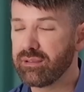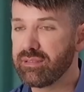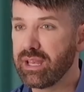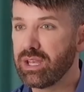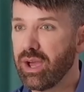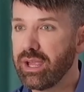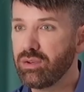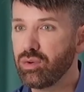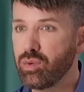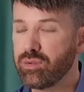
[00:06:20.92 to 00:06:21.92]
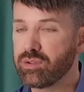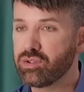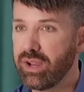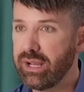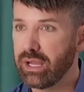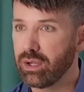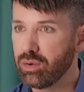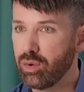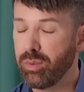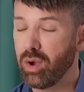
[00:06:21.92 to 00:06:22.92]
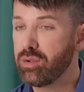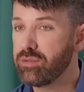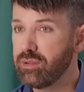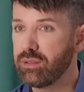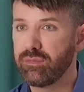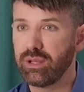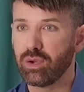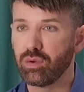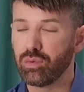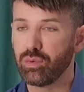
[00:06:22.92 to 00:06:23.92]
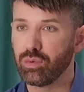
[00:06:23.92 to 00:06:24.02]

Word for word: is that Nine News Australia, who posted the video to